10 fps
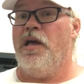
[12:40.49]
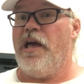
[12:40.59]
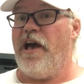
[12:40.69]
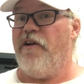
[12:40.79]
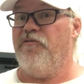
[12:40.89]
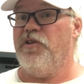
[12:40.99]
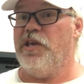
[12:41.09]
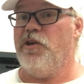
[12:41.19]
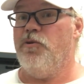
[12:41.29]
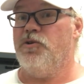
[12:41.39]
have
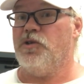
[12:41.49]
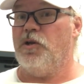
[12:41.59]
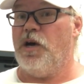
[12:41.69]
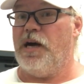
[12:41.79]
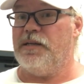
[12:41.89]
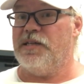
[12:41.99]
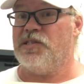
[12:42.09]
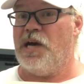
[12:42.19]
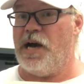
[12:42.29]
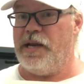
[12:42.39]
used a lot less
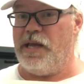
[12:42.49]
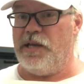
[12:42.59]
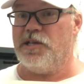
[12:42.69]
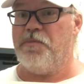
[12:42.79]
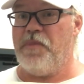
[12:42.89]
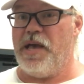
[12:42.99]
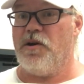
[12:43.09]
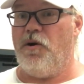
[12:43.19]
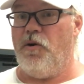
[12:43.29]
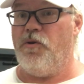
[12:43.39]
honey to make
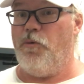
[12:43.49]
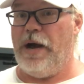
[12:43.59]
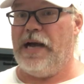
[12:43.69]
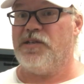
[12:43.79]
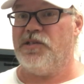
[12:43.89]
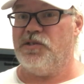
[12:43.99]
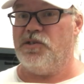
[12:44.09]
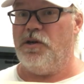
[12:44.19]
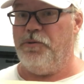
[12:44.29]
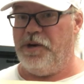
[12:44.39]
all the wax that's
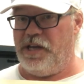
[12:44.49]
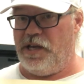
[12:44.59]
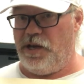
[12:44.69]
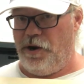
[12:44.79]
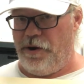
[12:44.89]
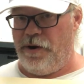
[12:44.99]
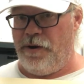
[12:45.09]
already here.